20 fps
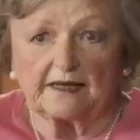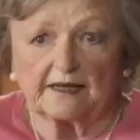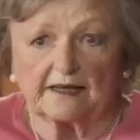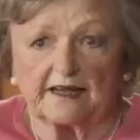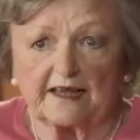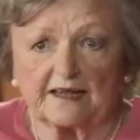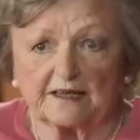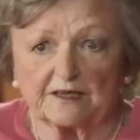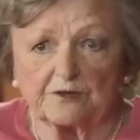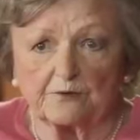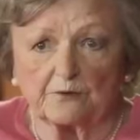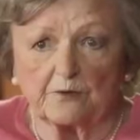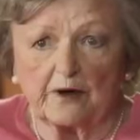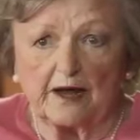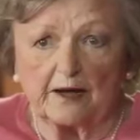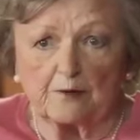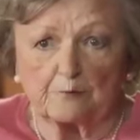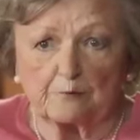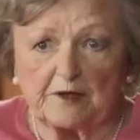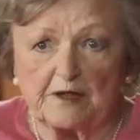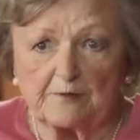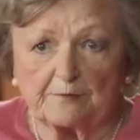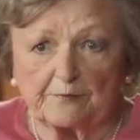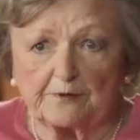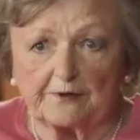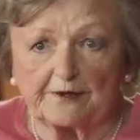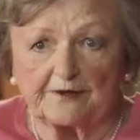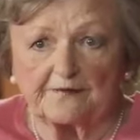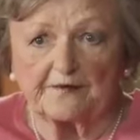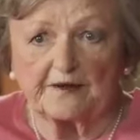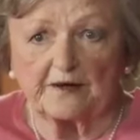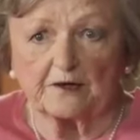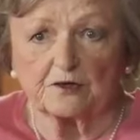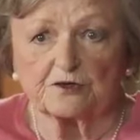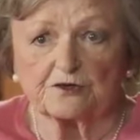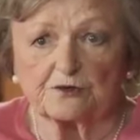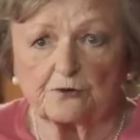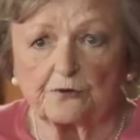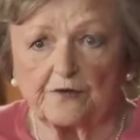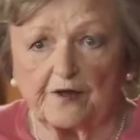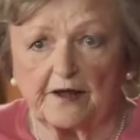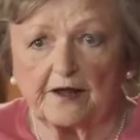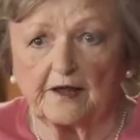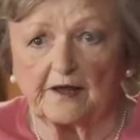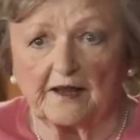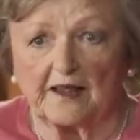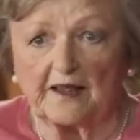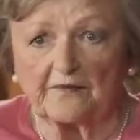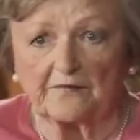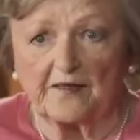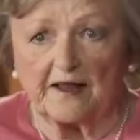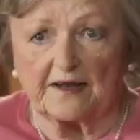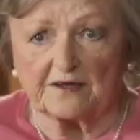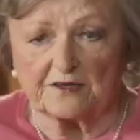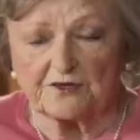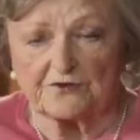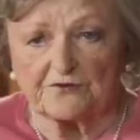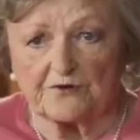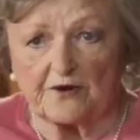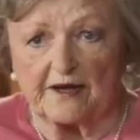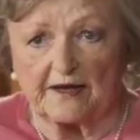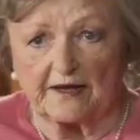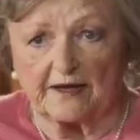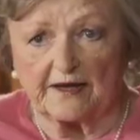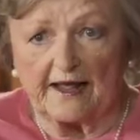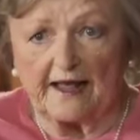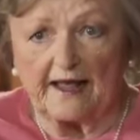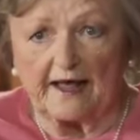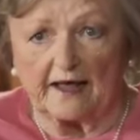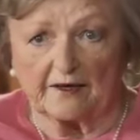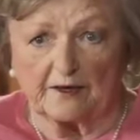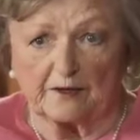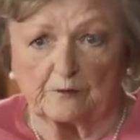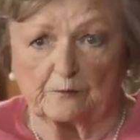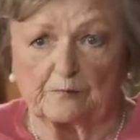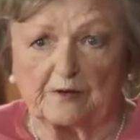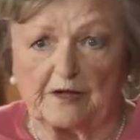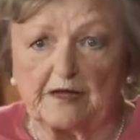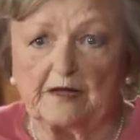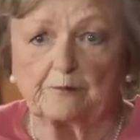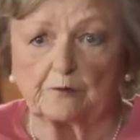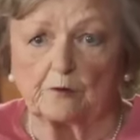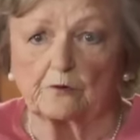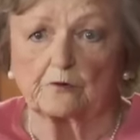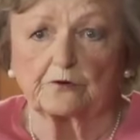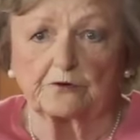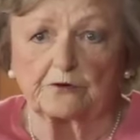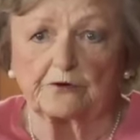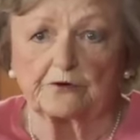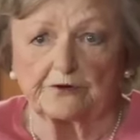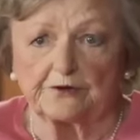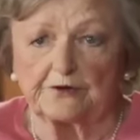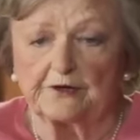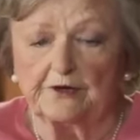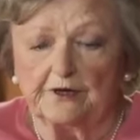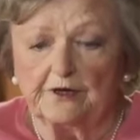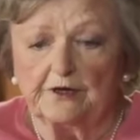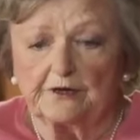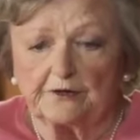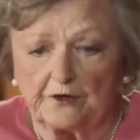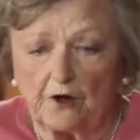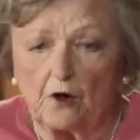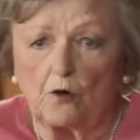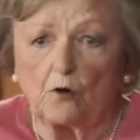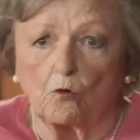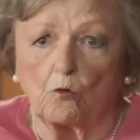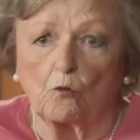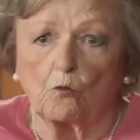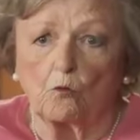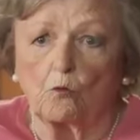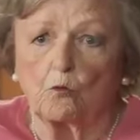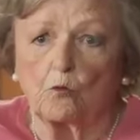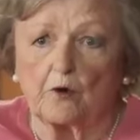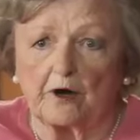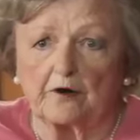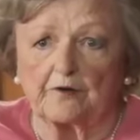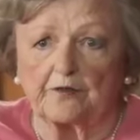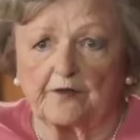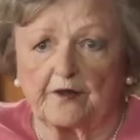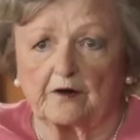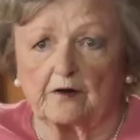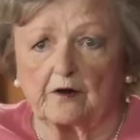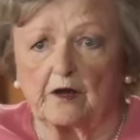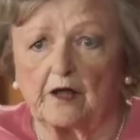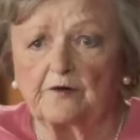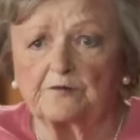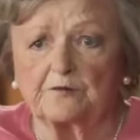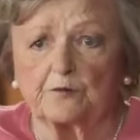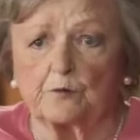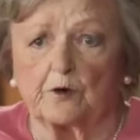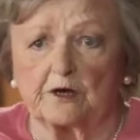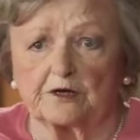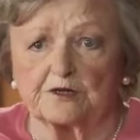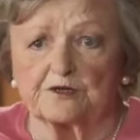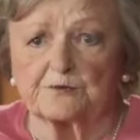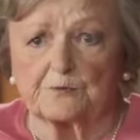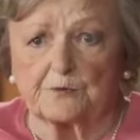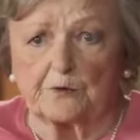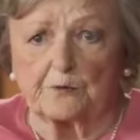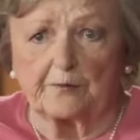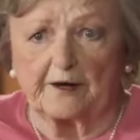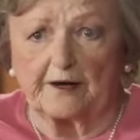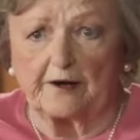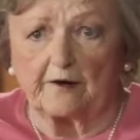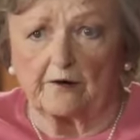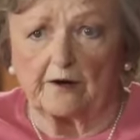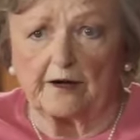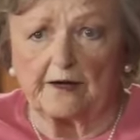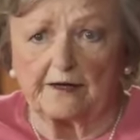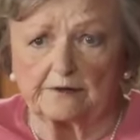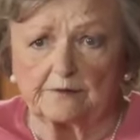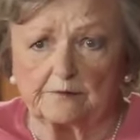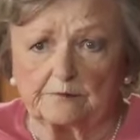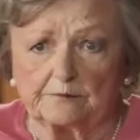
and getting the right people in there so they could get that straightened out and people could know where their loved ones were buried.